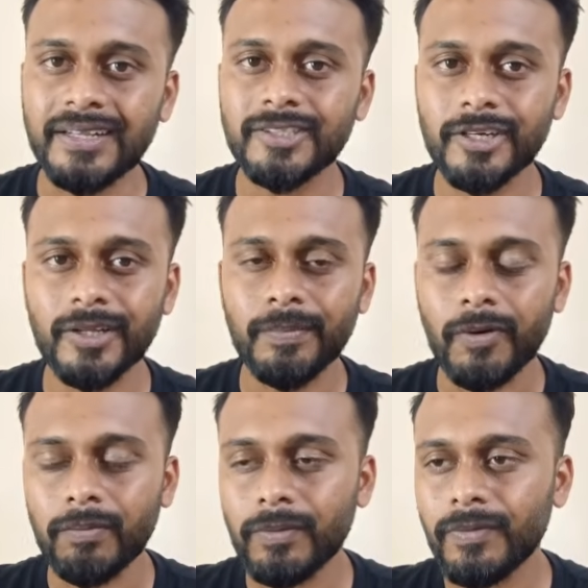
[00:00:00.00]
Actually, the
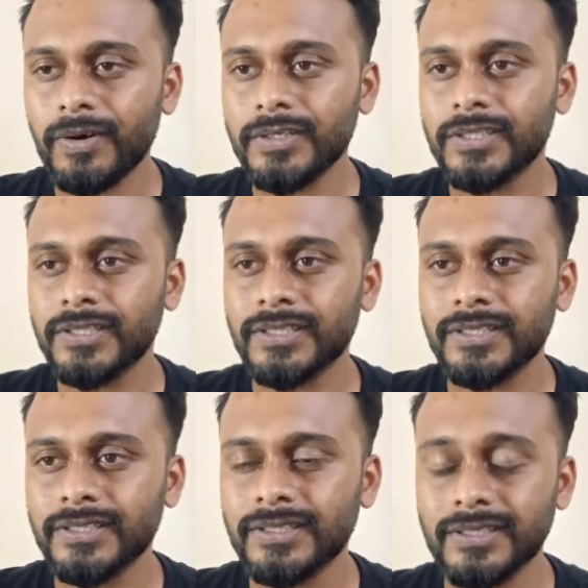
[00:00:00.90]
problem
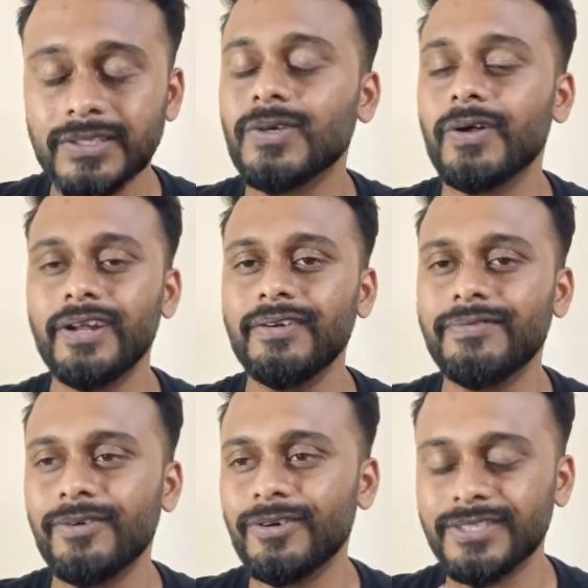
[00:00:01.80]
was,
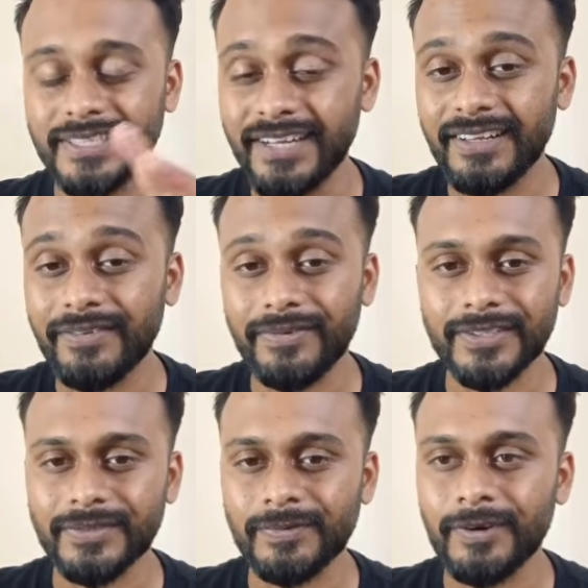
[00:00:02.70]
sorry for saying that
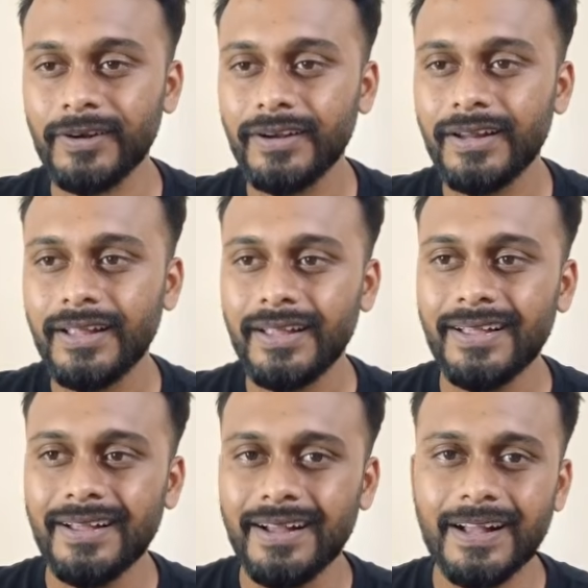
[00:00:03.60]
first of all.
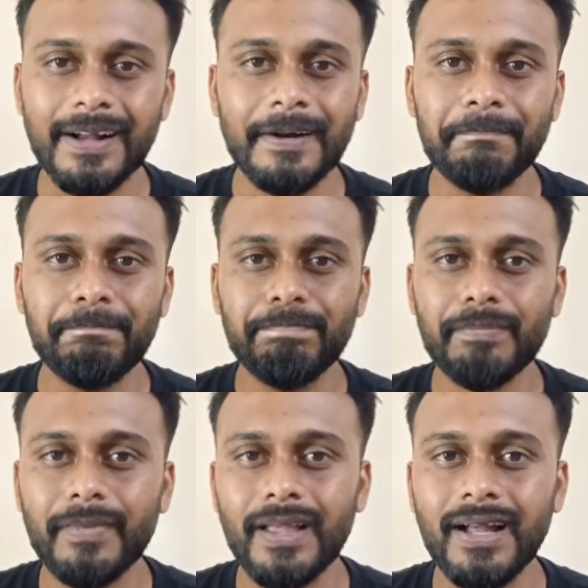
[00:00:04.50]
Uh,
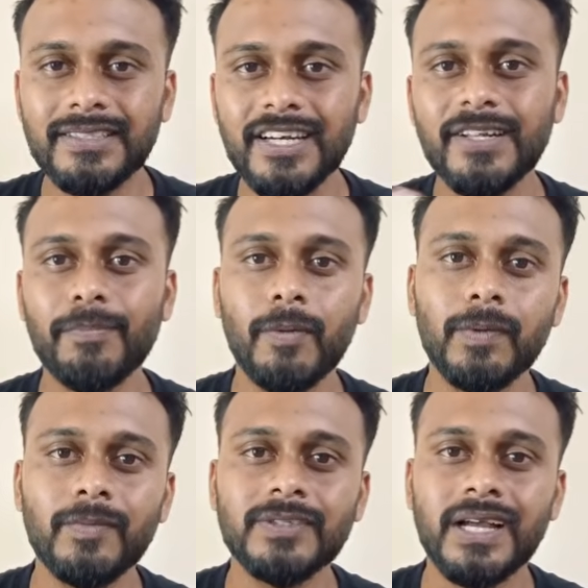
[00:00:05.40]
Actually, the
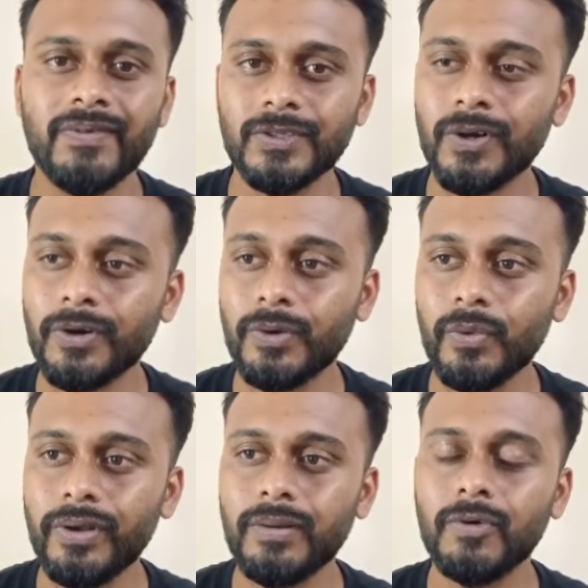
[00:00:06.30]
problem was I was not
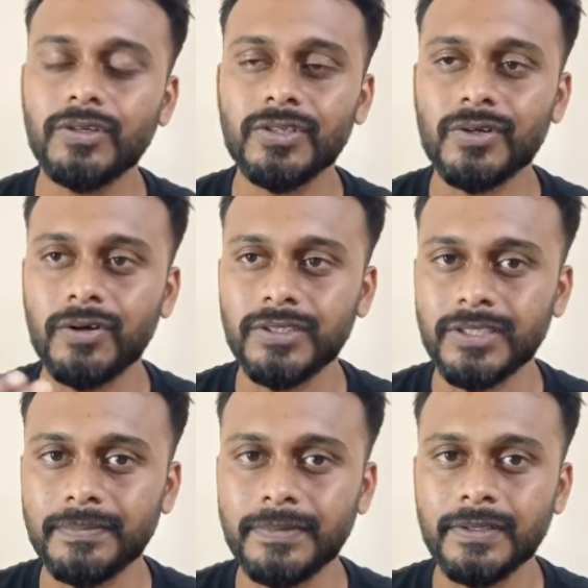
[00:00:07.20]
knowing about this
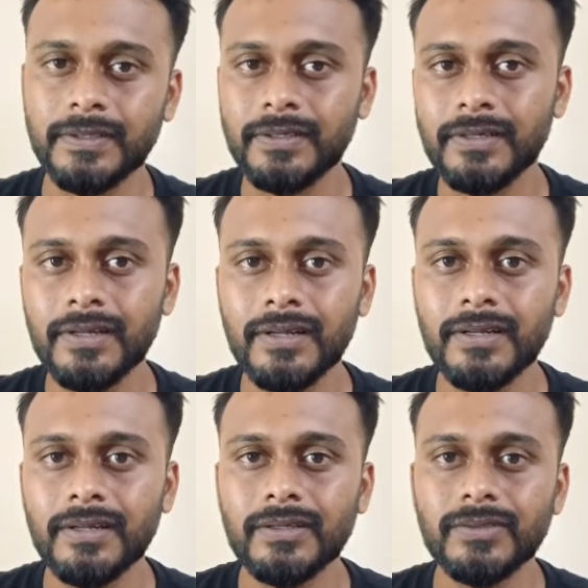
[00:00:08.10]
concept.
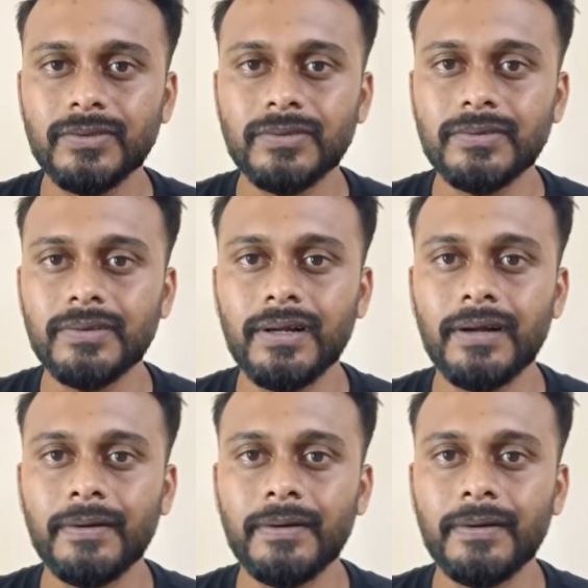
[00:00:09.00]
So